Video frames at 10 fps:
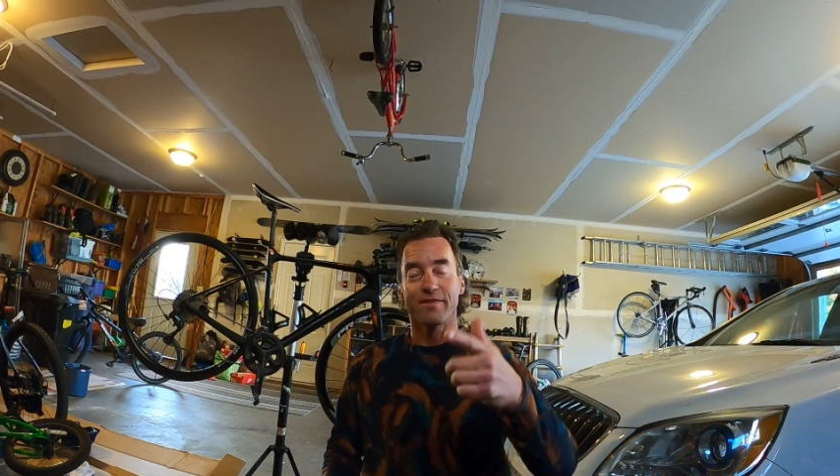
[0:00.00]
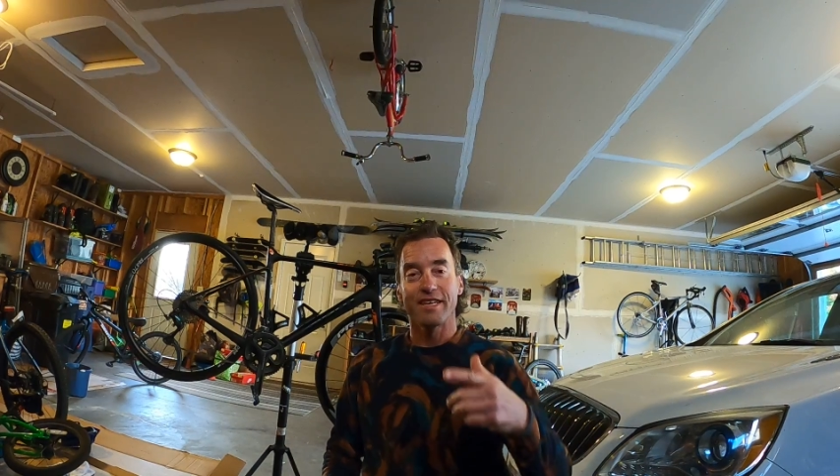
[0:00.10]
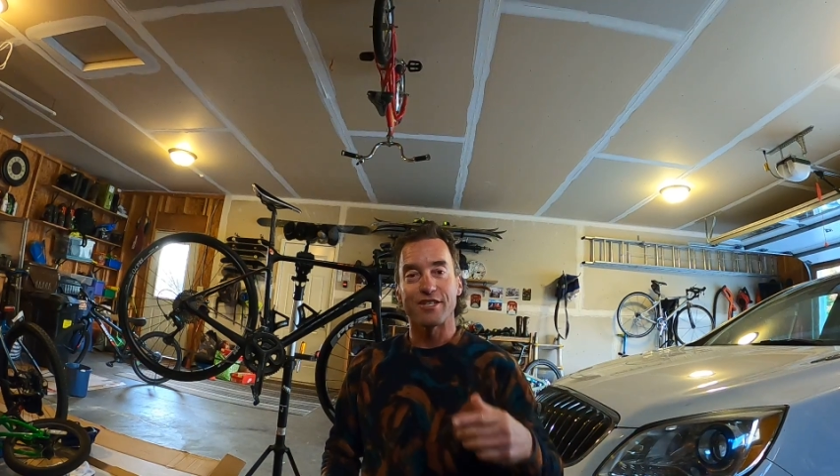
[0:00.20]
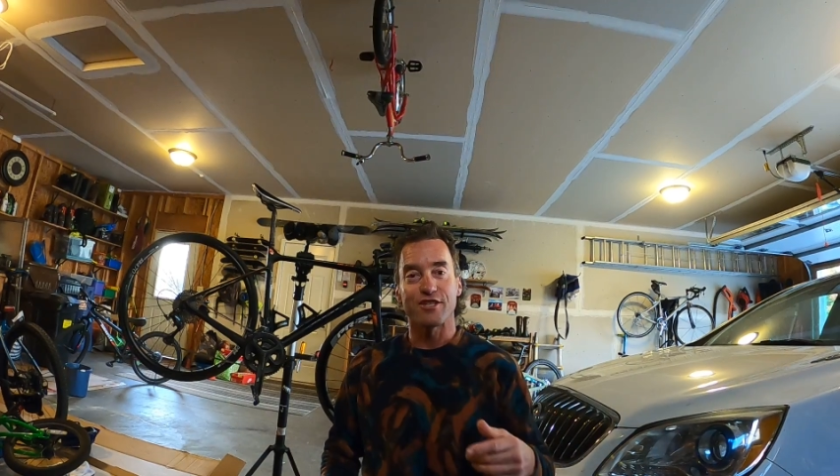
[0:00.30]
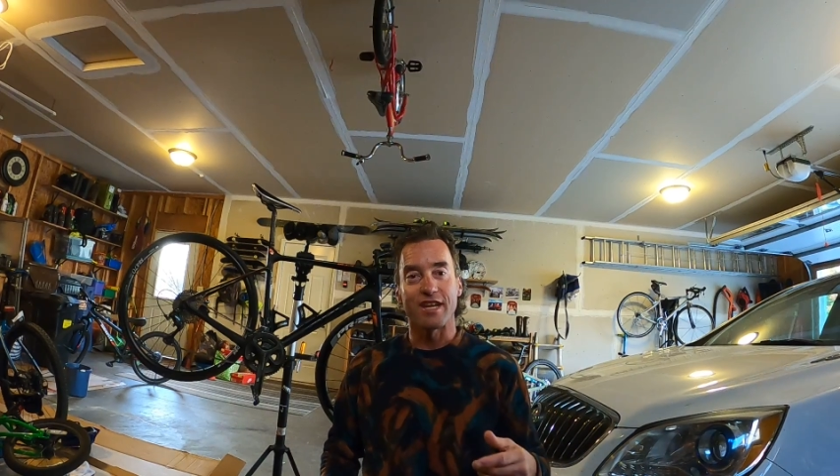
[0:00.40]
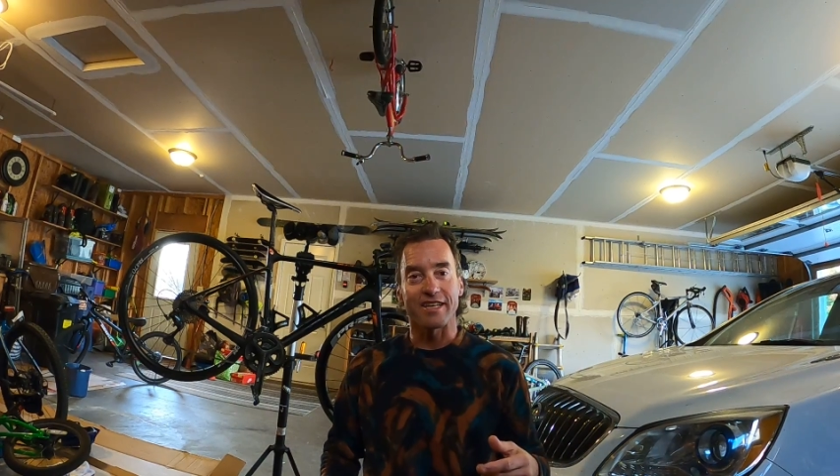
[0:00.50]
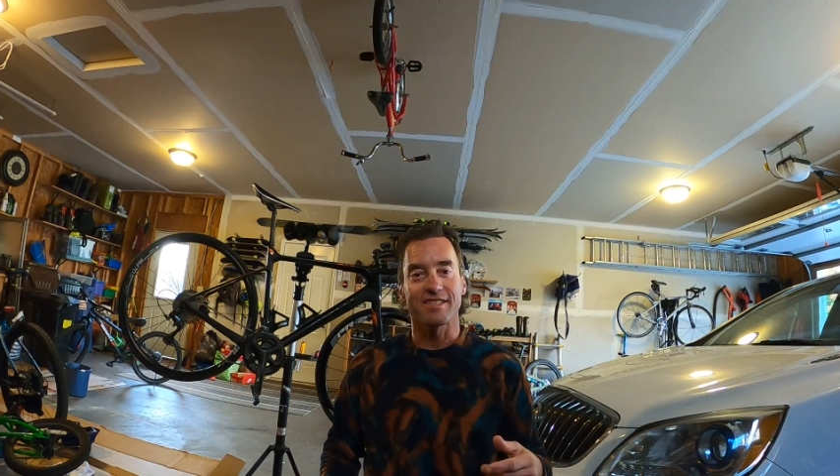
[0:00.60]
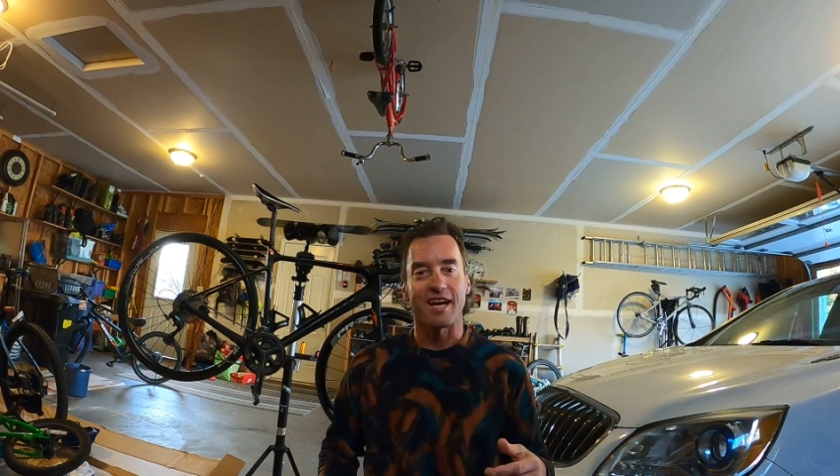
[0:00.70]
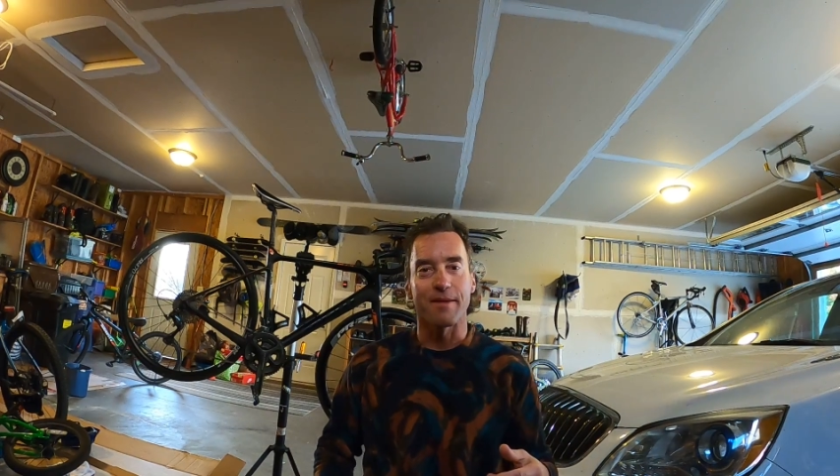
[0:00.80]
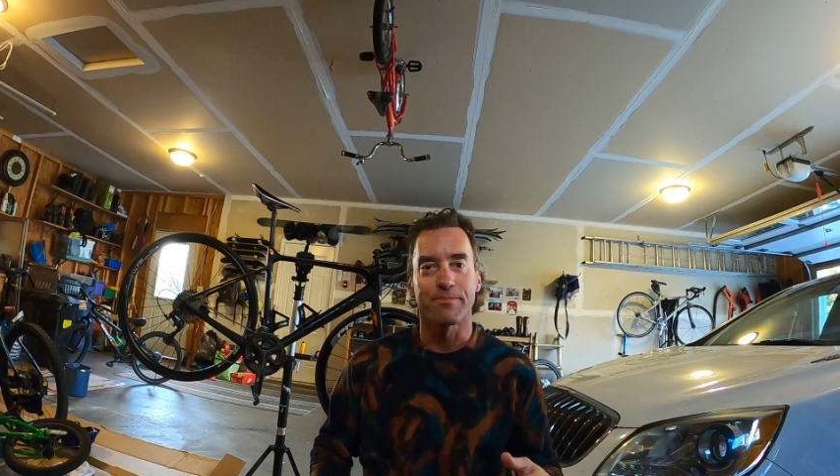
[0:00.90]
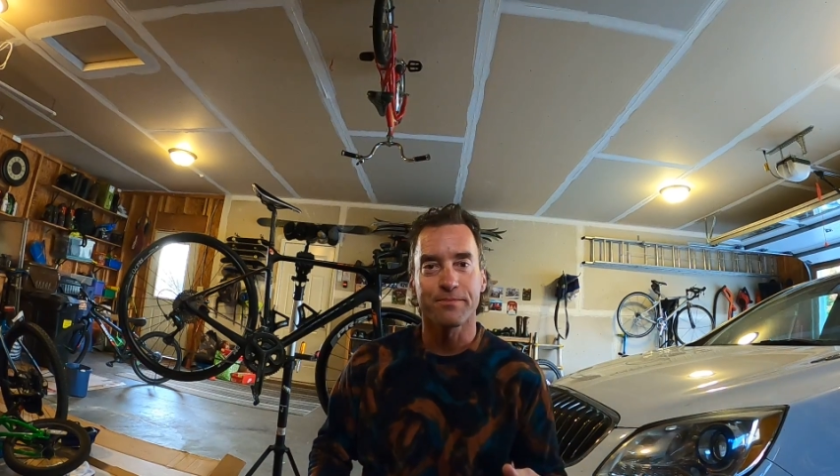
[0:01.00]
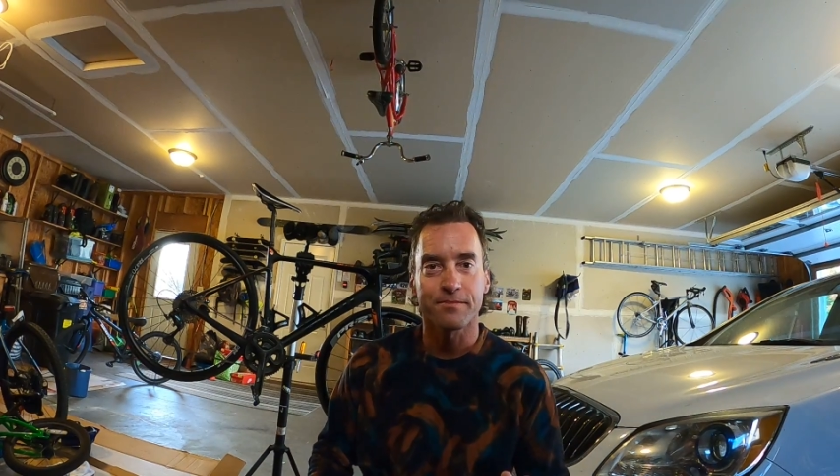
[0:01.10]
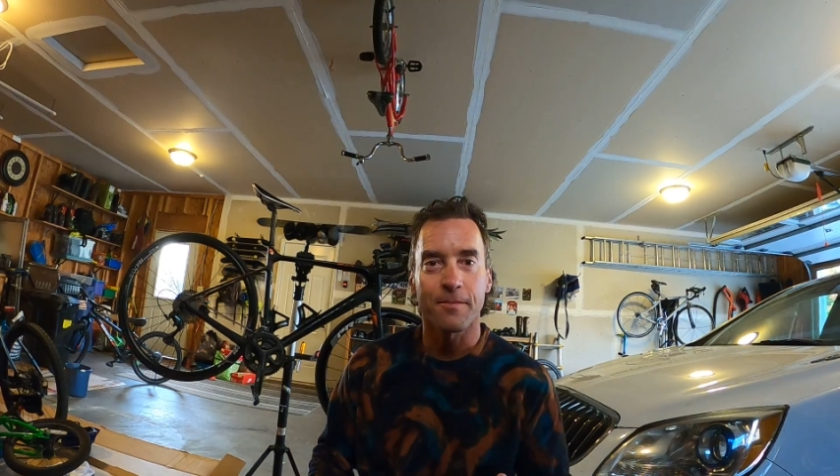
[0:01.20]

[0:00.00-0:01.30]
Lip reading: Catch you next time.